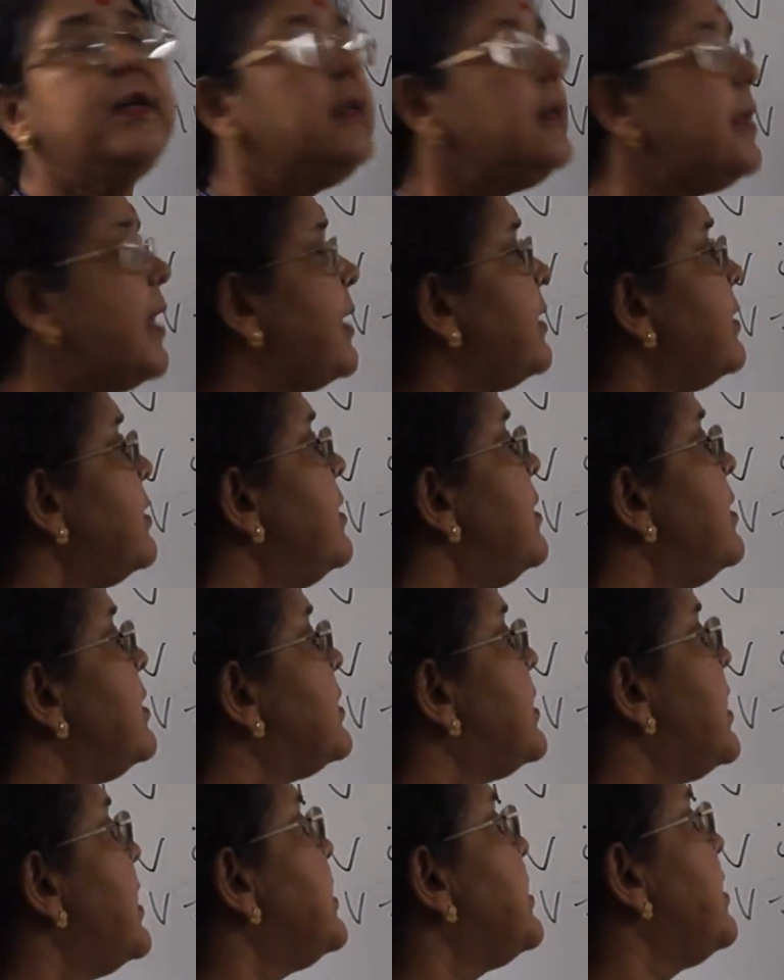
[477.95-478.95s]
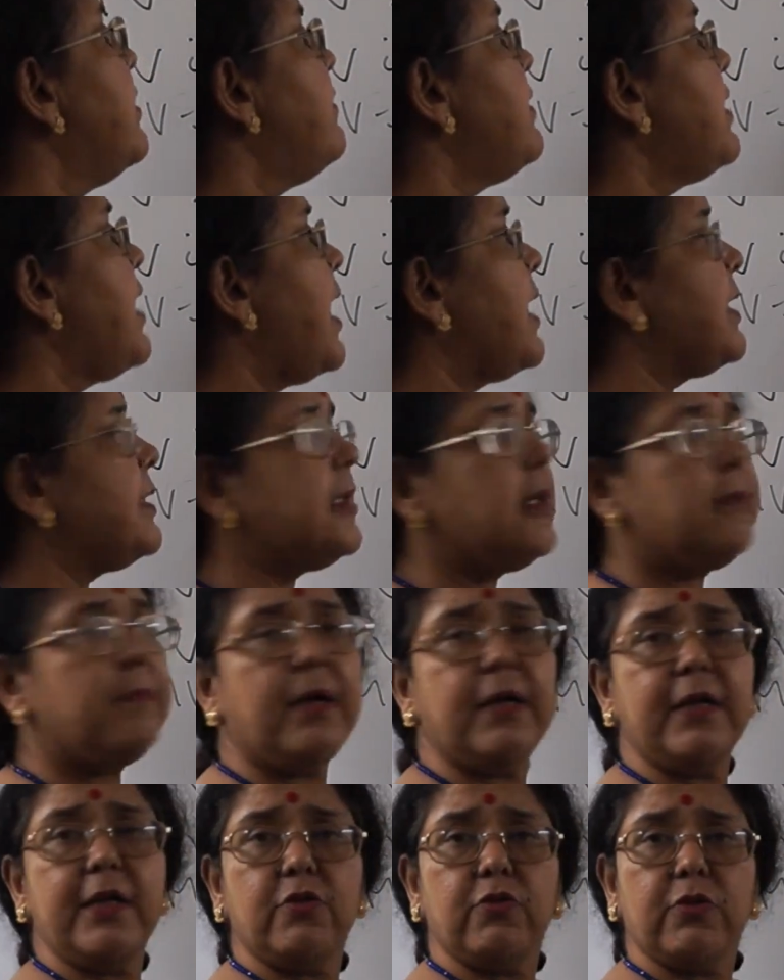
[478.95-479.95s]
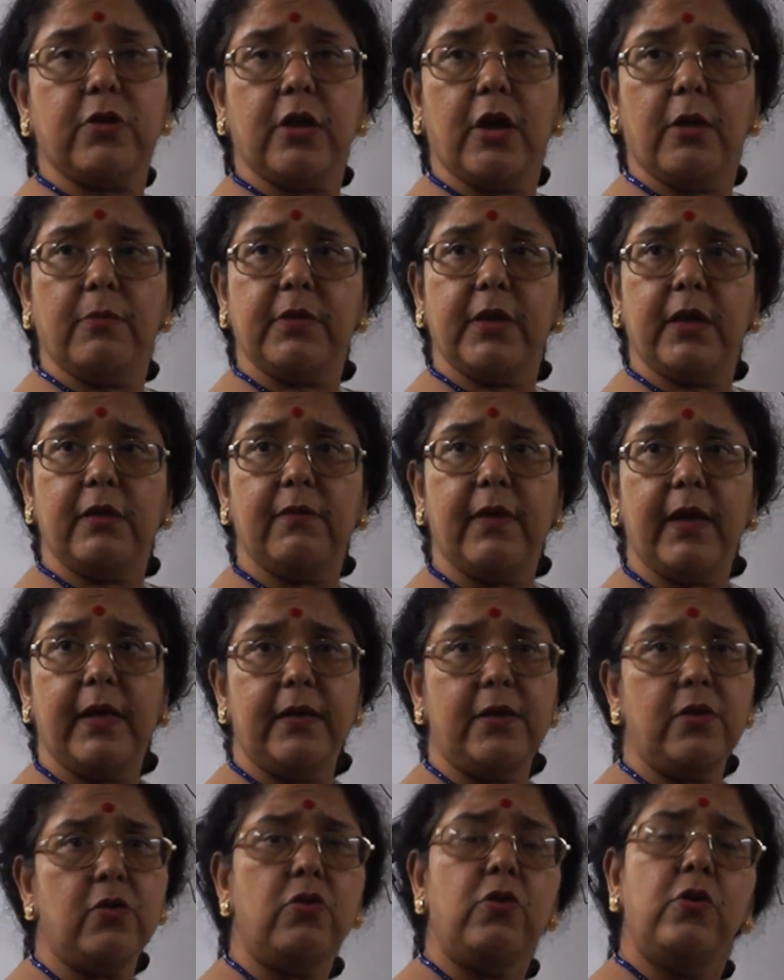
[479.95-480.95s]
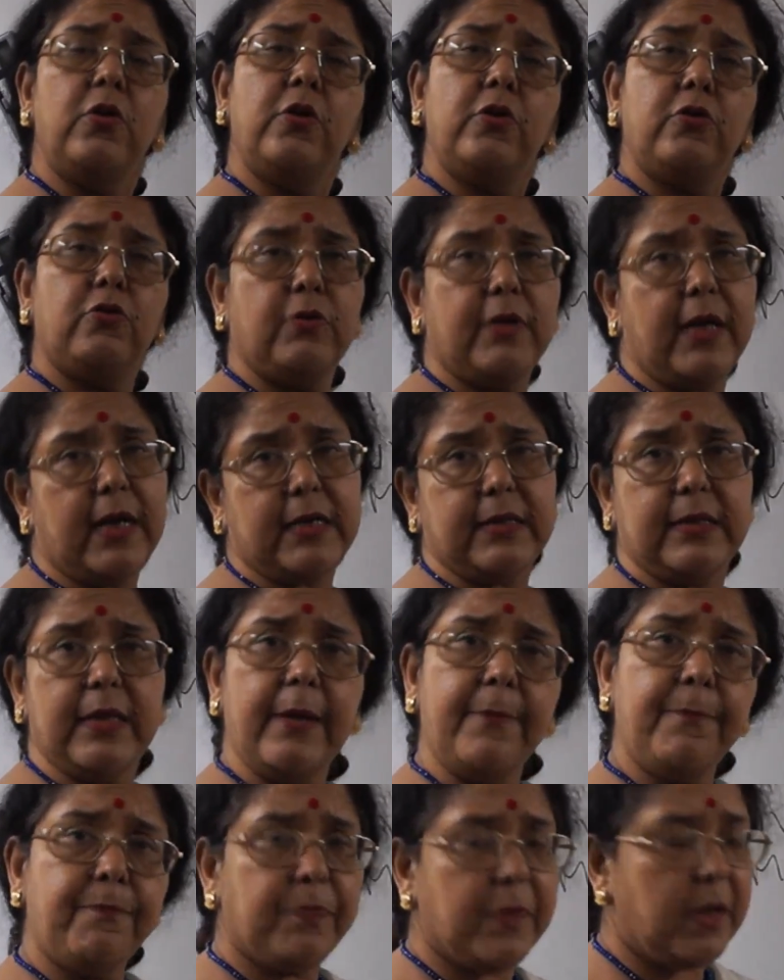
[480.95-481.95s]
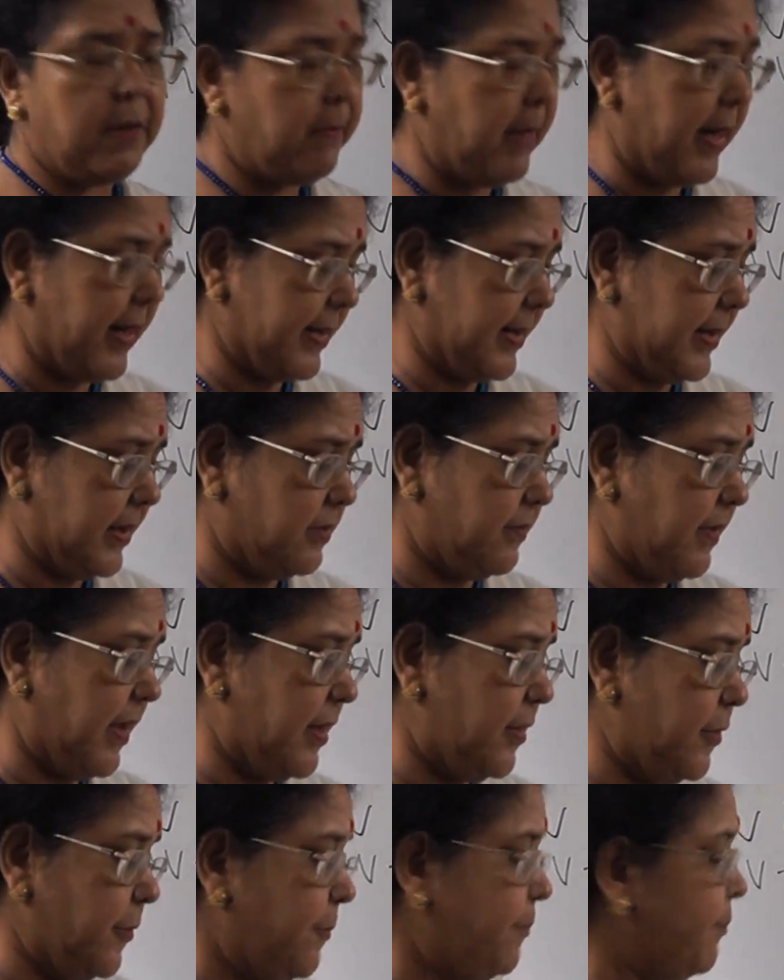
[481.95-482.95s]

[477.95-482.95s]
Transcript: then straight away add the money to the nominal value to get the market value.